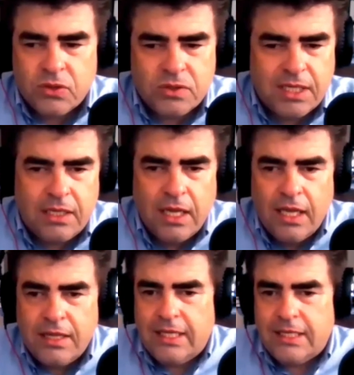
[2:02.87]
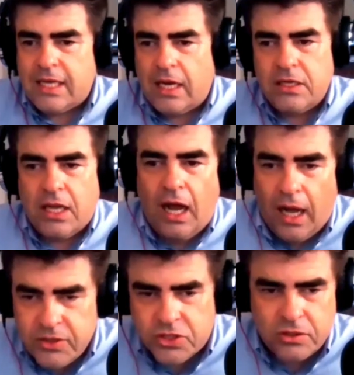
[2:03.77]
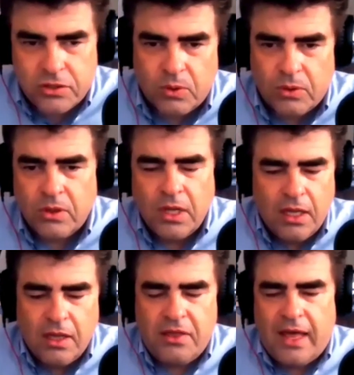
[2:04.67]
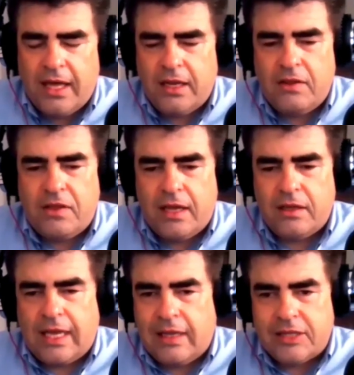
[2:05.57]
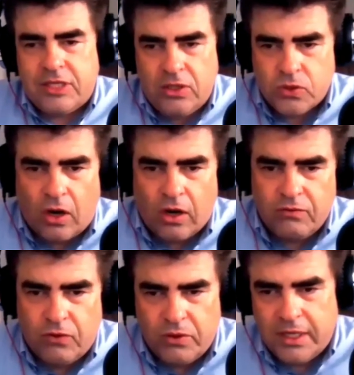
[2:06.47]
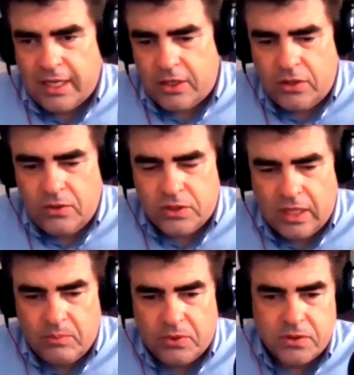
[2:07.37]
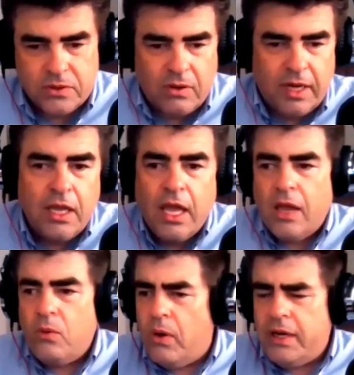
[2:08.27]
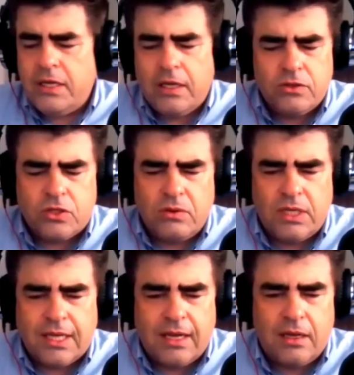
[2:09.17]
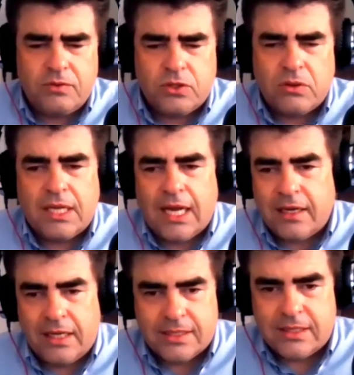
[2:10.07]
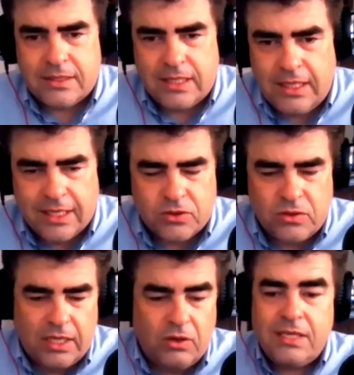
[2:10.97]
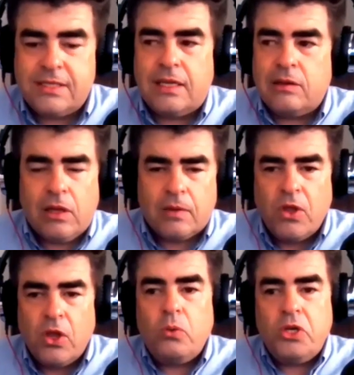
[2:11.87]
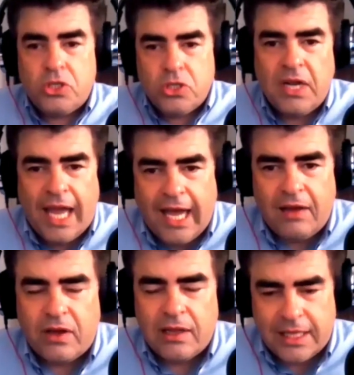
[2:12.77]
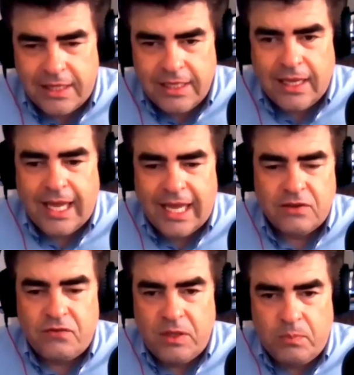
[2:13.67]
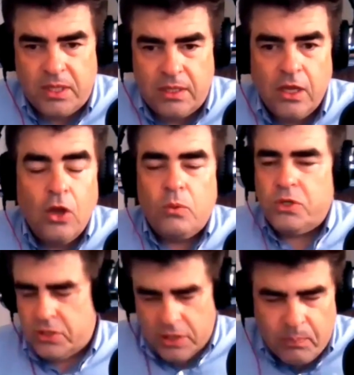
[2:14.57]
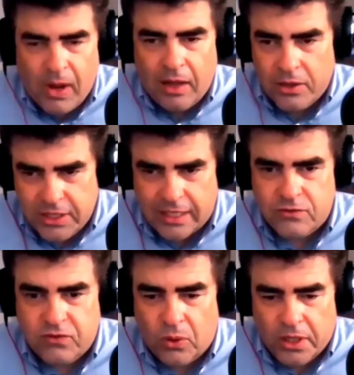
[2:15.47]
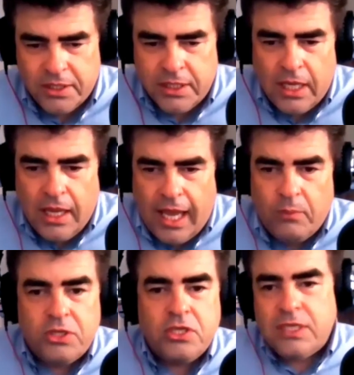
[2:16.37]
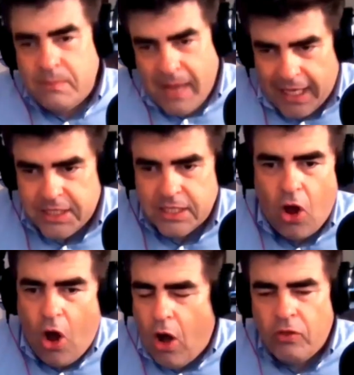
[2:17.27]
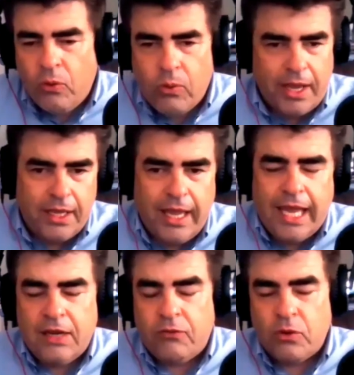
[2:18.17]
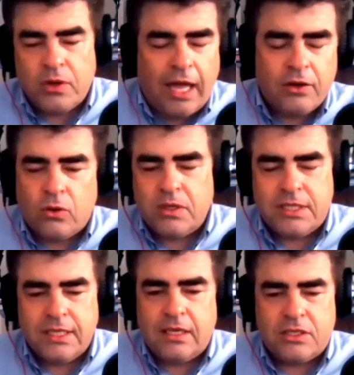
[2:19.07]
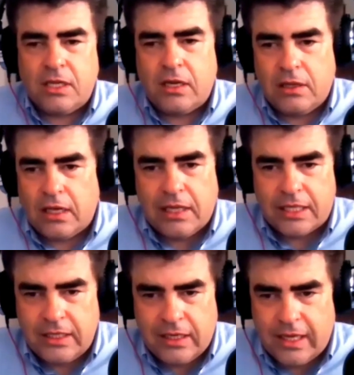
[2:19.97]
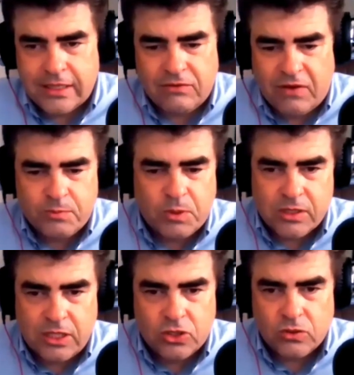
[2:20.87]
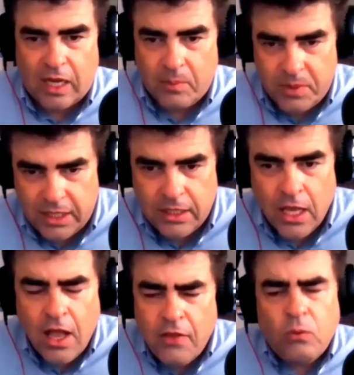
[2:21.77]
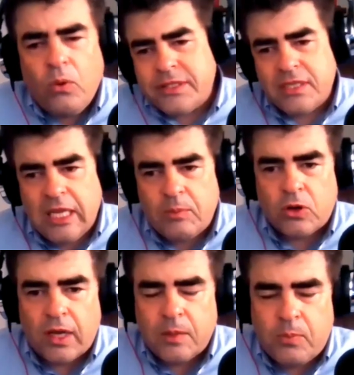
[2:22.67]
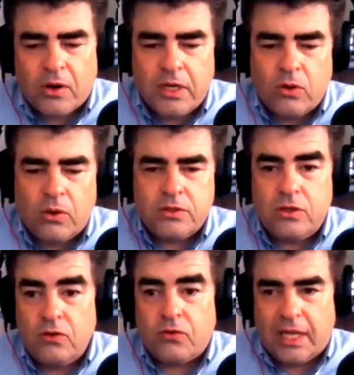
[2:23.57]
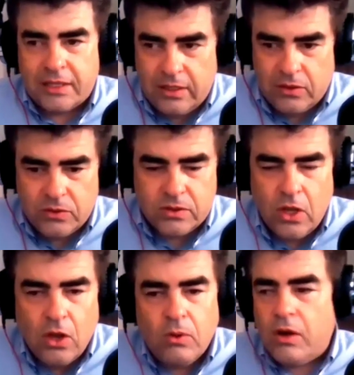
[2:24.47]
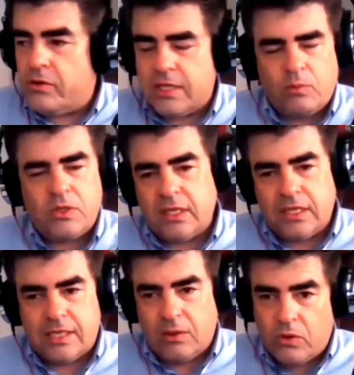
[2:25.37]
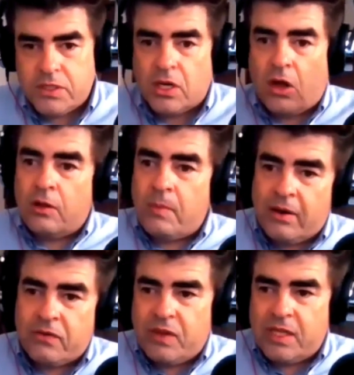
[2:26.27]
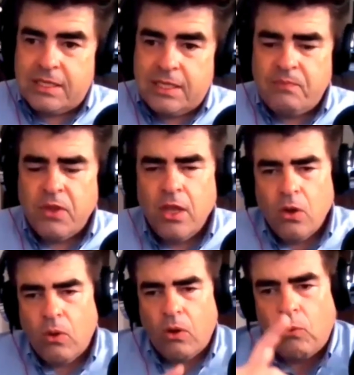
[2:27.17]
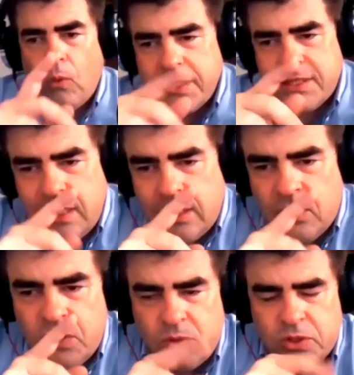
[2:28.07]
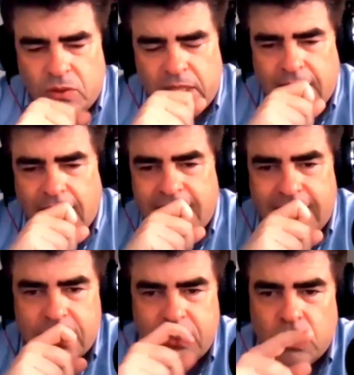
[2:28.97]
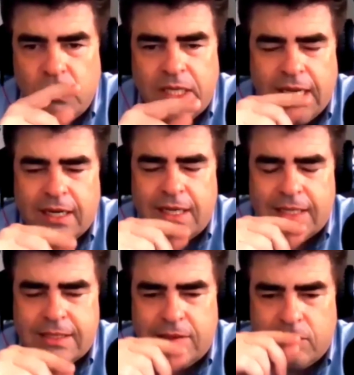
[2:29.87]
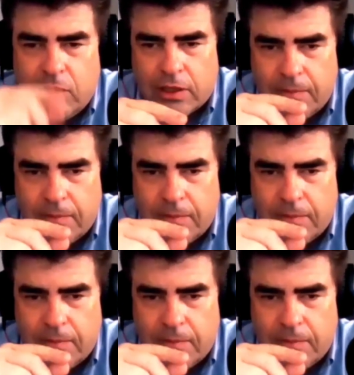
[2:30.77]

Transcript: said? That it's unconscionable that Latinos aren't voting at huge numbers, all right? And what did Tony Cárdenas say yesterday? He said, look, we should have a Latina as a VP. We shouldn't apologize for it, and we should demand it all the way. And if we're not going to get a Latina as a vice presidential nominee, then what's the Democratic Party going to do for Latinos? Well, someone's going to say, well, is it all about ethnicity? Well, watch the interview with Tony Cárdenas. And Tony Cárdenas said, look,